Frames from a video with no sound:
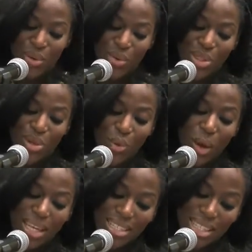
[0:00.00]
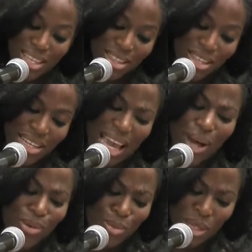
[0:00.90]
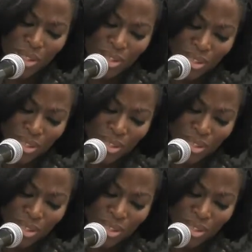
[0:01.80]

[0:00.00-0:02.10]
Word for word: with their white teeth and cow's milk,